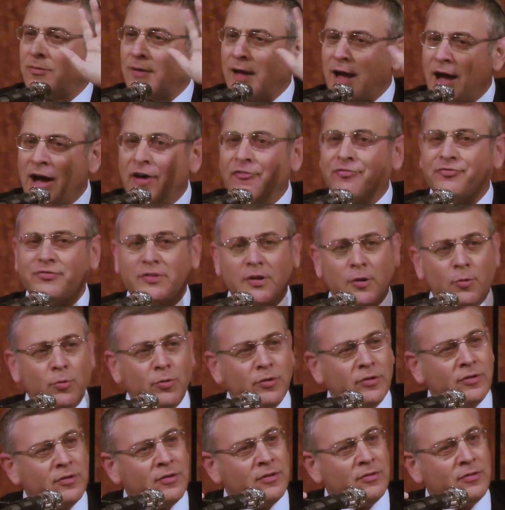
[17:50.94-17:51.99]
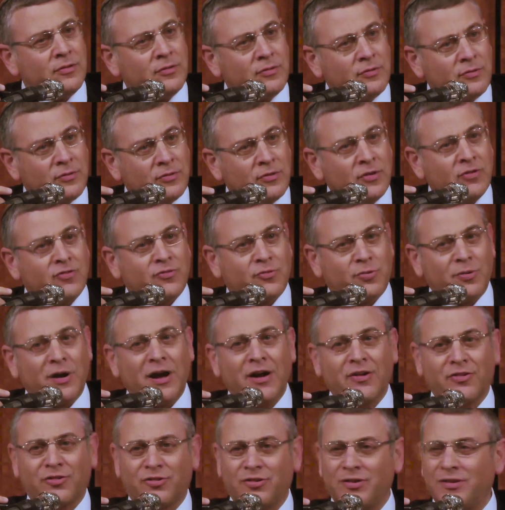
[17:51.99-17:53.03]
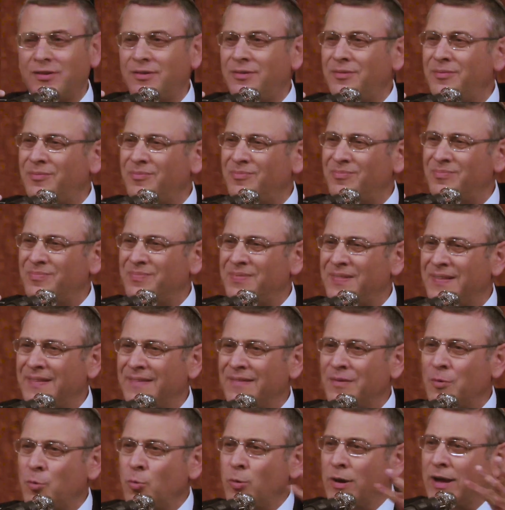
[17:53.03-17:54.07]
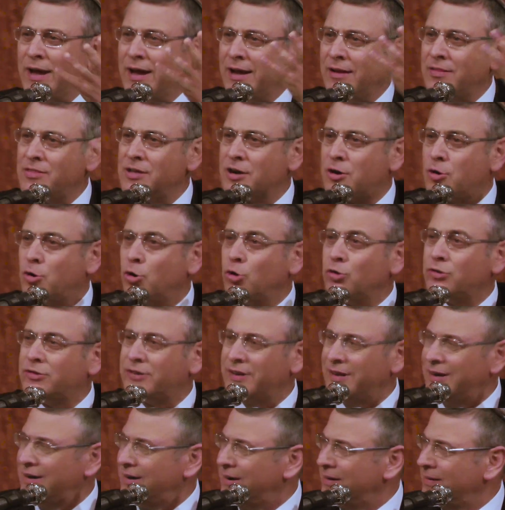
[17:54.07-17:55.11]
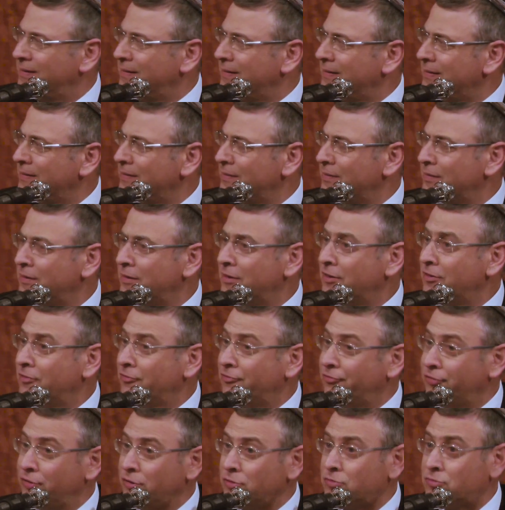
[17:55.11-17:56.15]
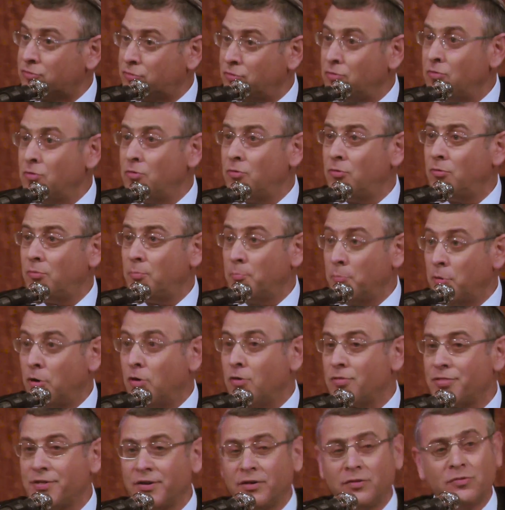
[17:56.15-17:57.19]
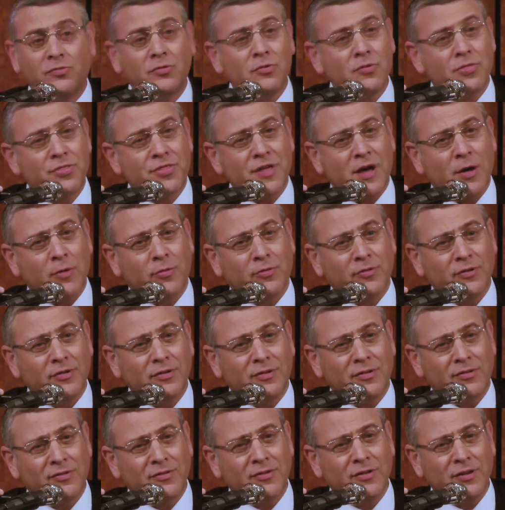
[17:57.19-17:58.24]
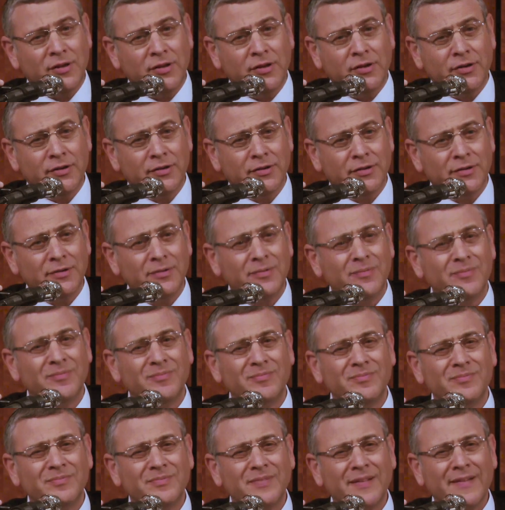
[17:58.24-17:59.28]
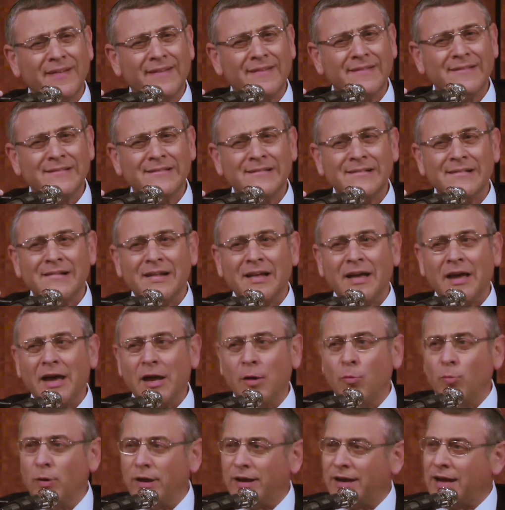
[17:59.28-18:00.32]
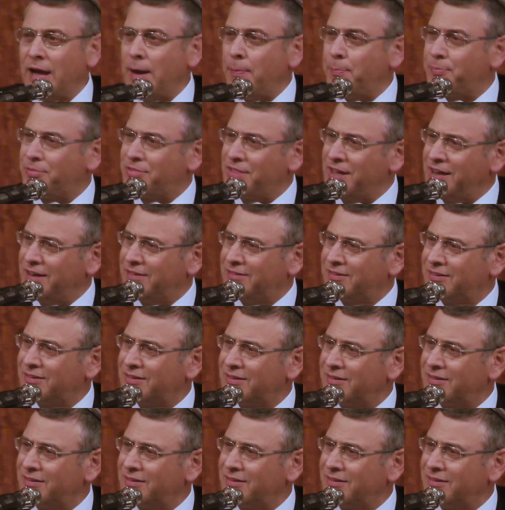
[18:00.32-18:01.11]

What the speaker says: After destruction, we had the Kotel for more than 2,000 years. And we kept that.